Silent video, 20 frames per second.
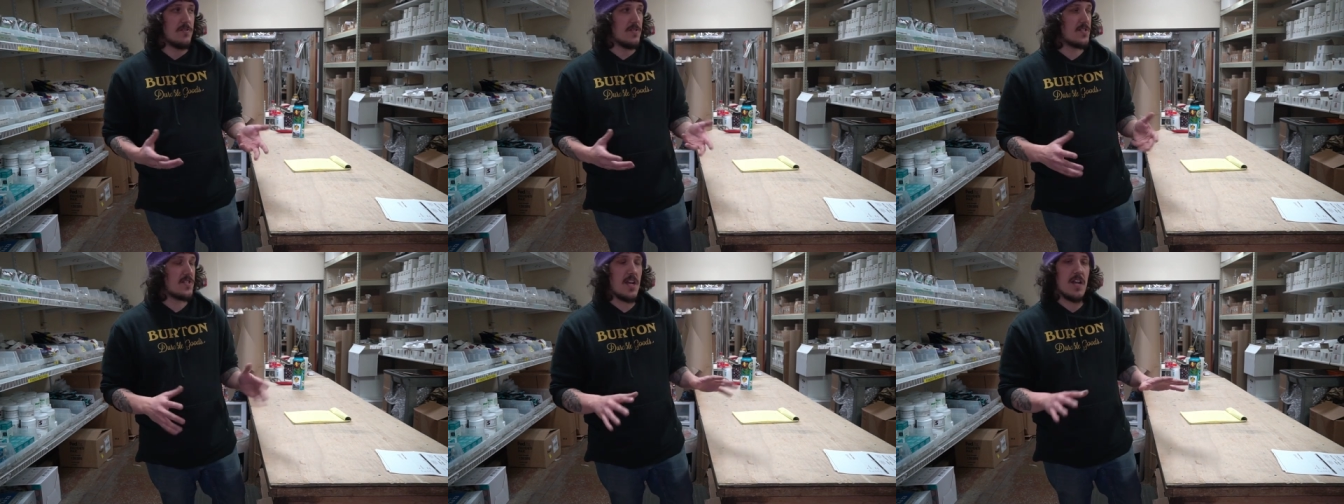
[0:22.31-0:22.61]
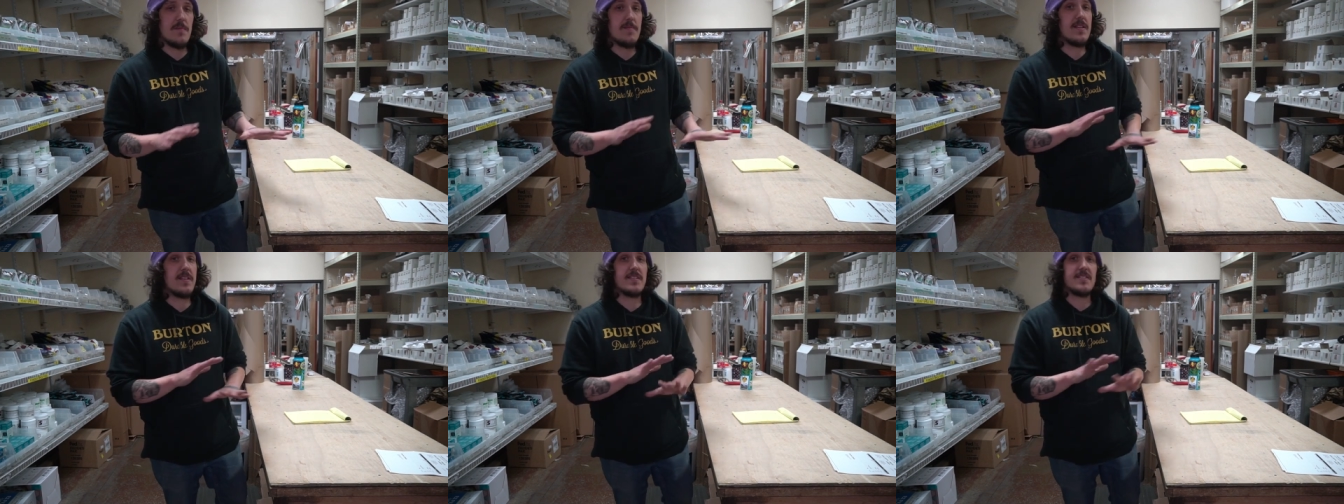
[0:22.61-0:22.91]
It's going
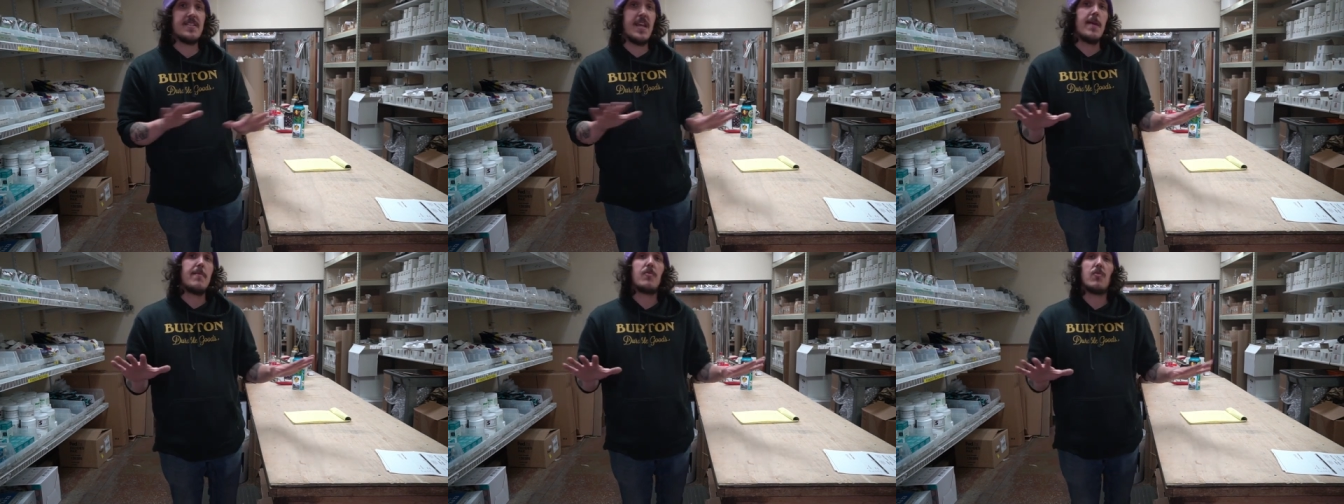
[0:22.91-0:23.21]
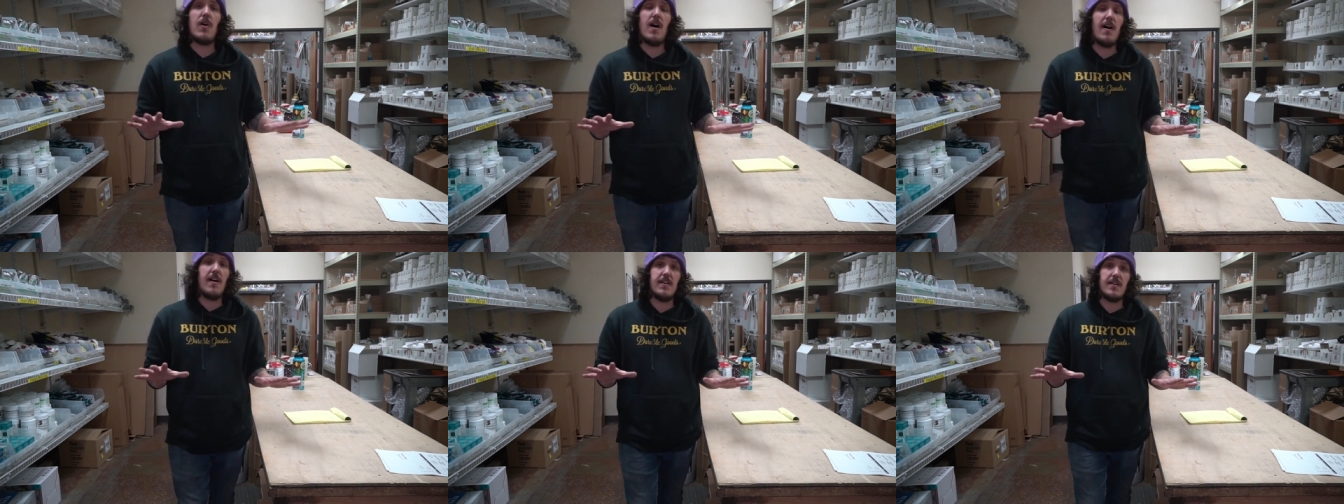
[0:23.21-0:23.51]
to be the same
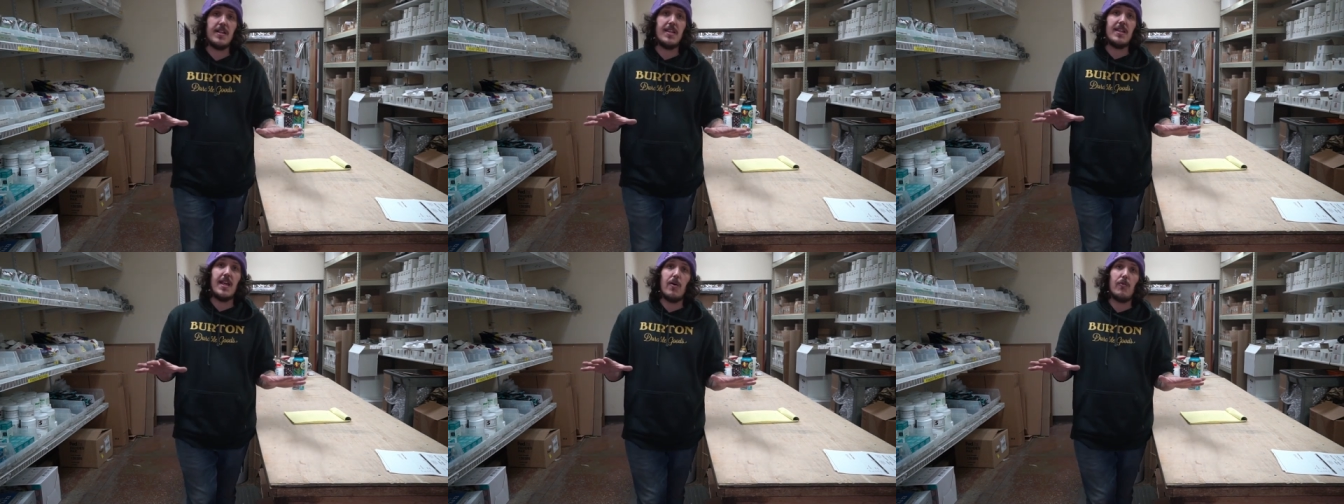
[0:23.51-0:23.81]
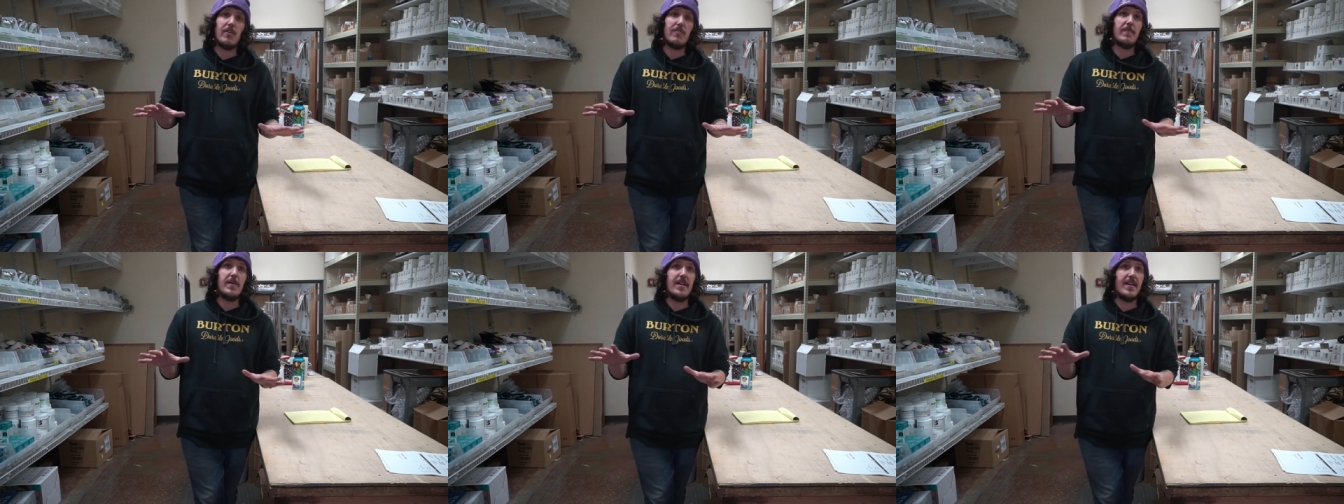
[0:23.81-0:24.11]
quality that
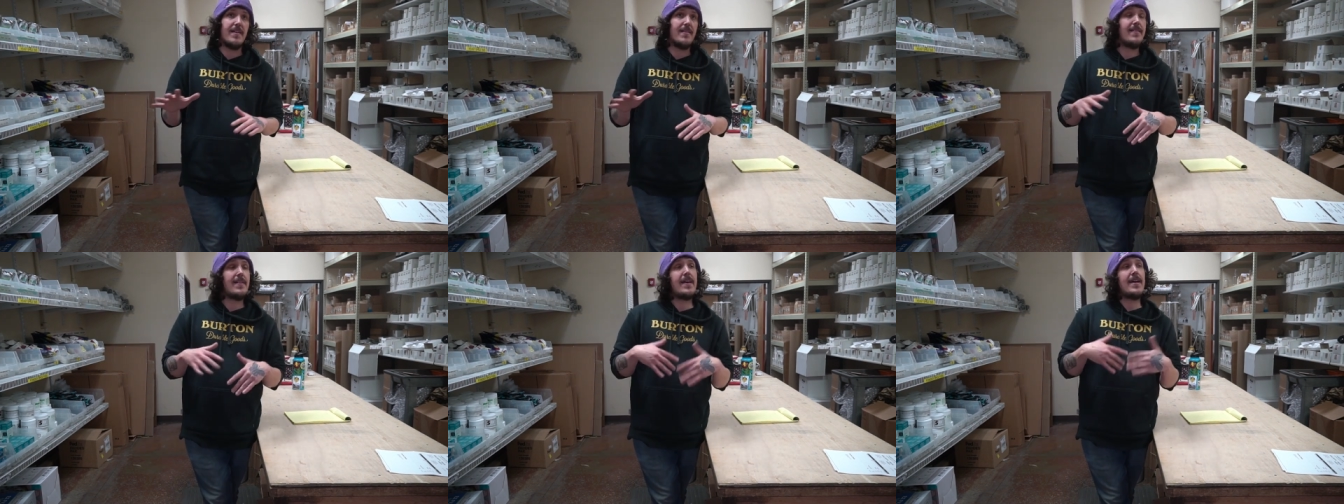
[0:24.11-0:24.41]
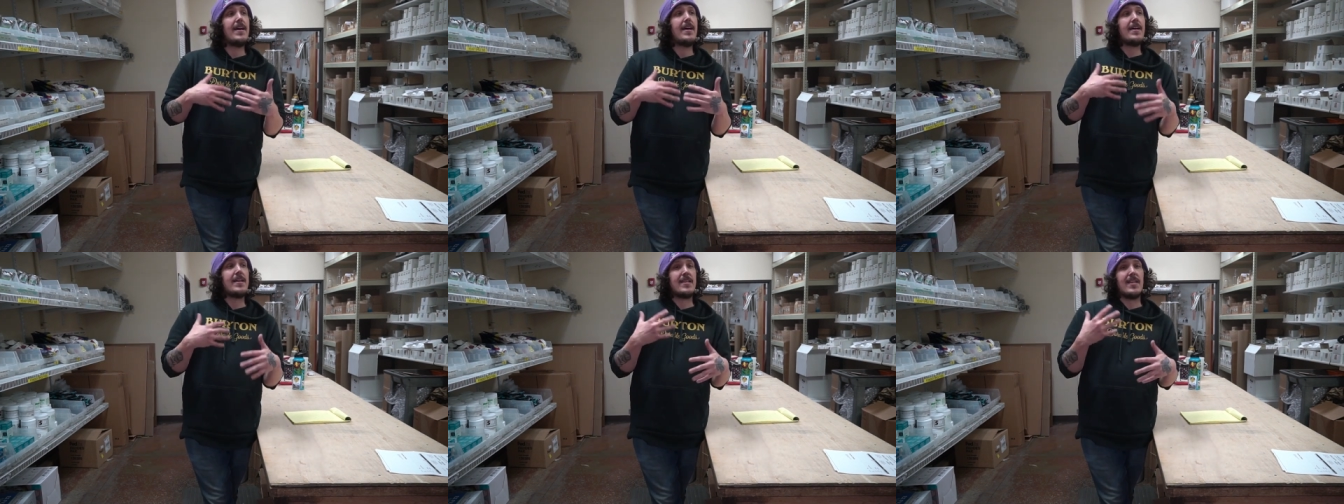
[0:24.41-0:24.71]
we've been
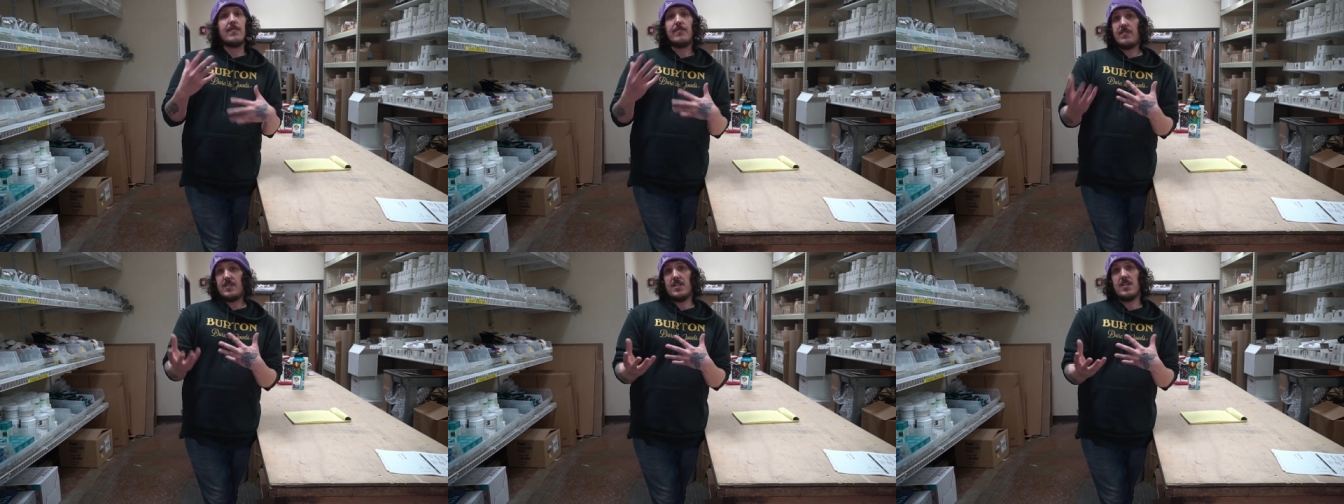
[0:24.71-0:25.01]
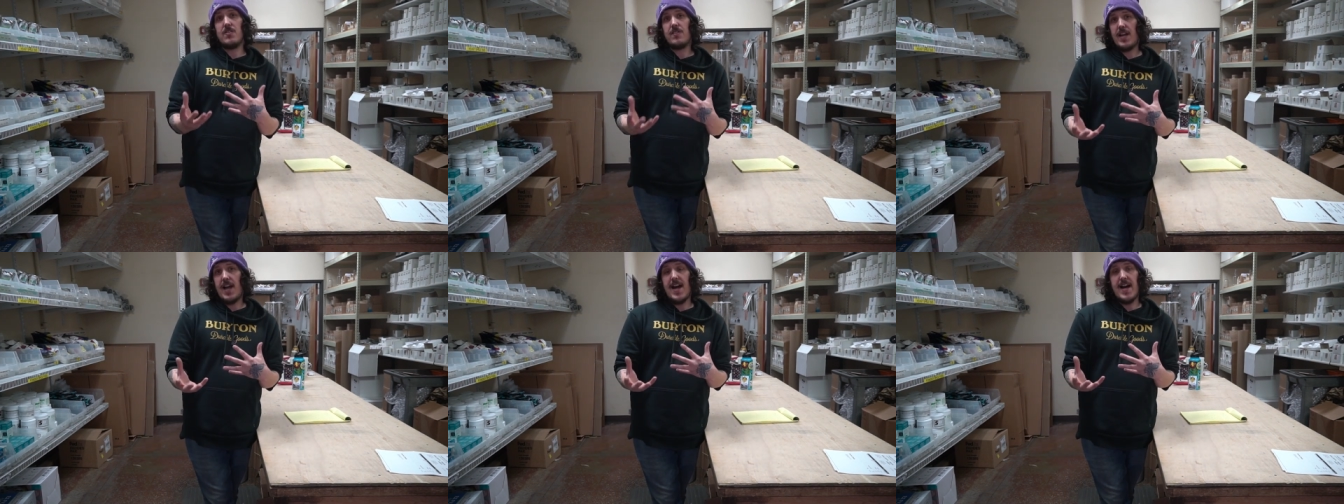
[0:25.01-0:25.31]
giving to
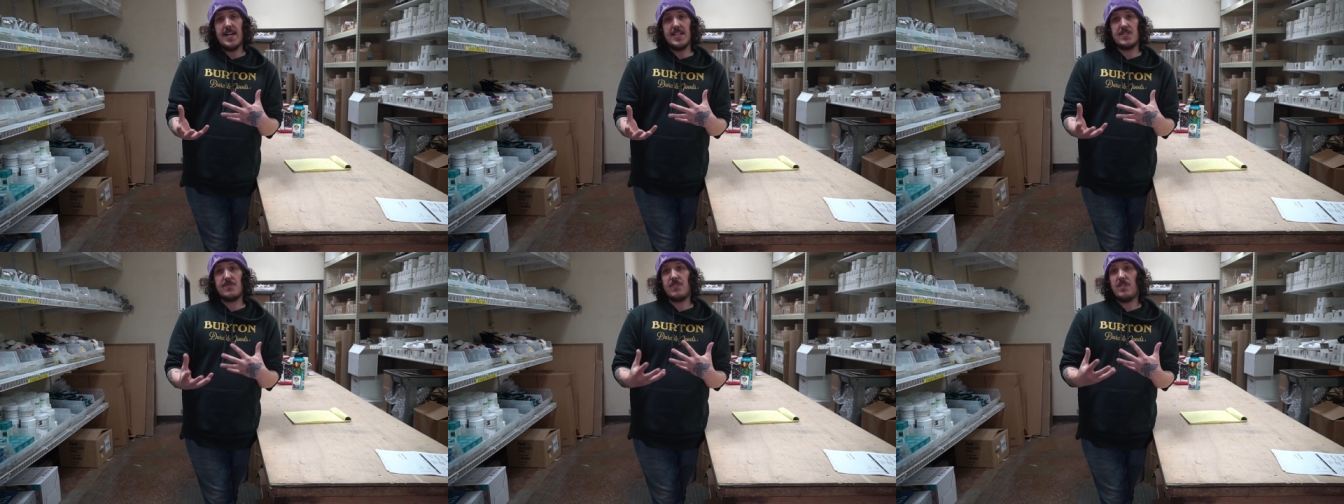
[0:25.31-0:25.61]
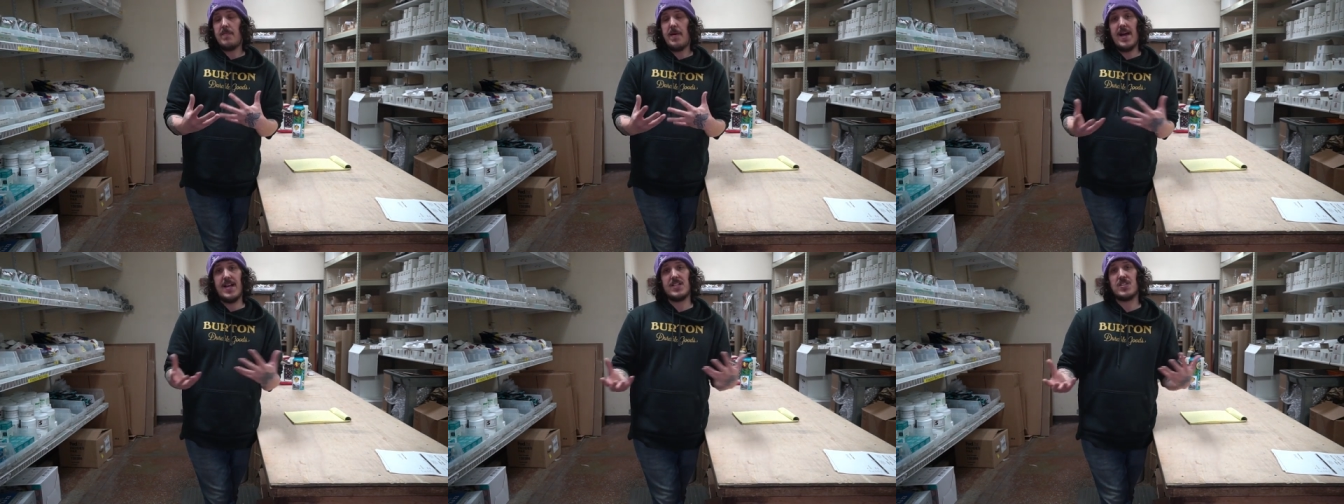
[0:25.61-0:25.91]
you guys for the
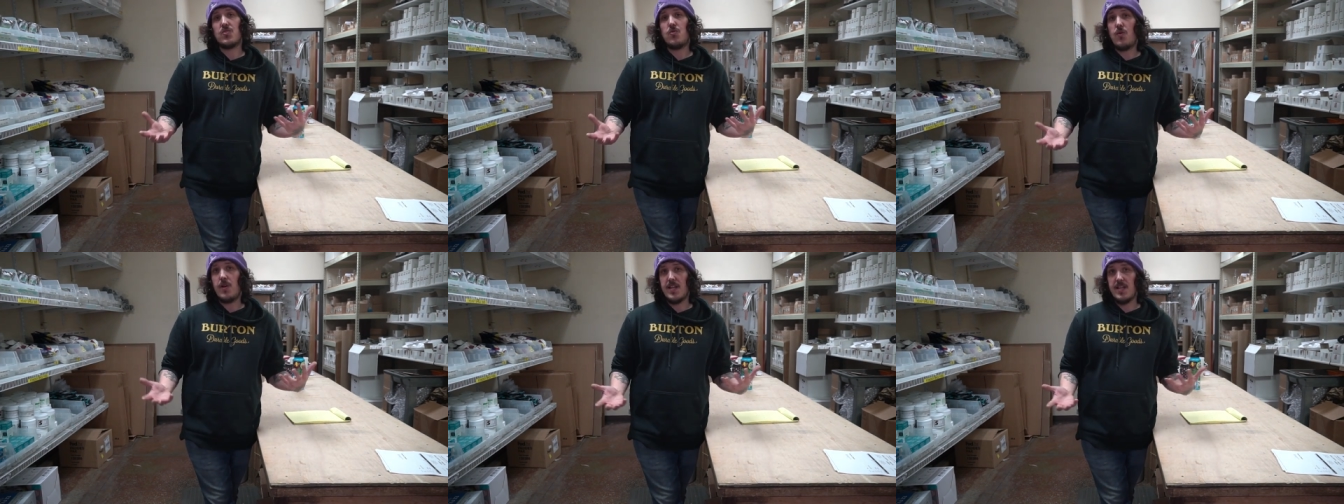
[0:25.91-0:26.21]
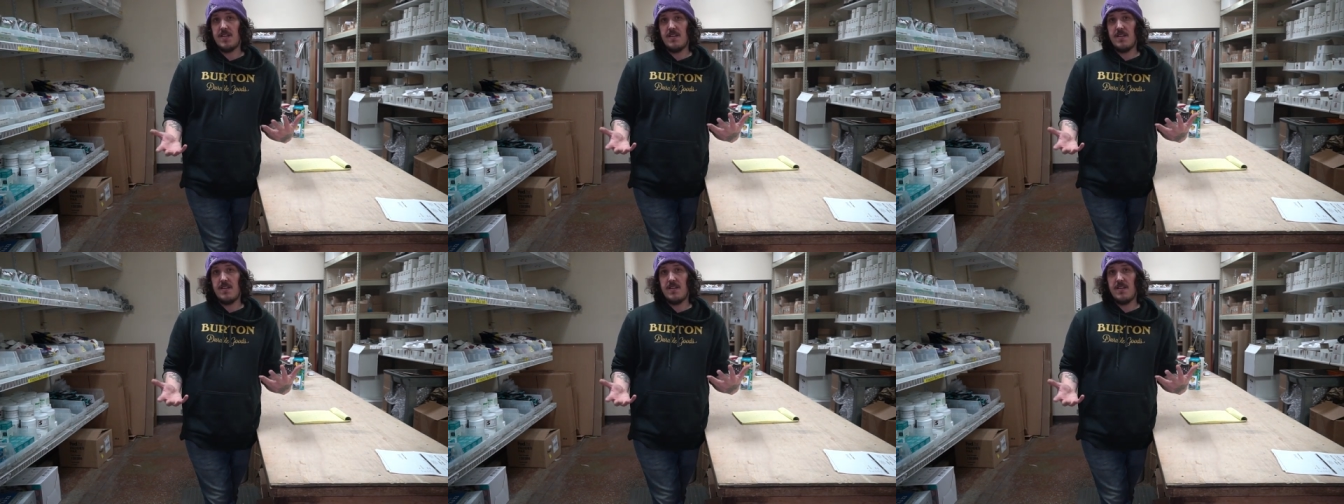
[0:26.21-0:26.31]
past 20